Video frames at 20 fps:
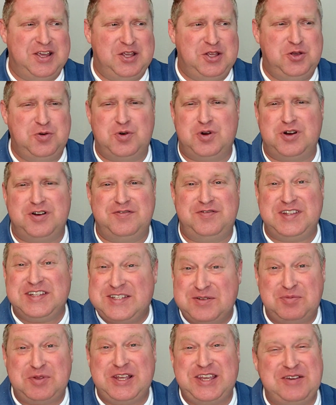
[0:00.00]
you were
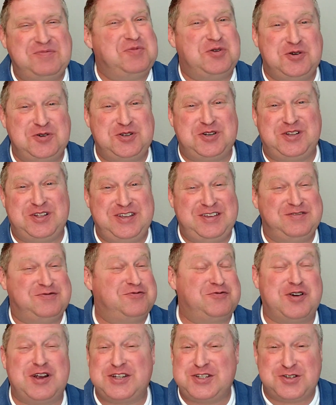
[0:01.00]
visibly emotionally
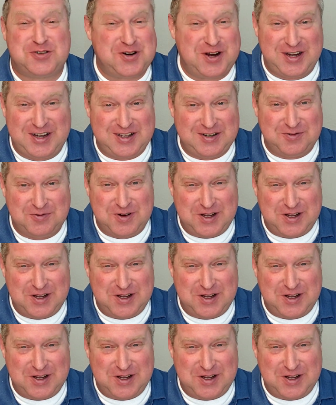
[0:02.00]
frustrated?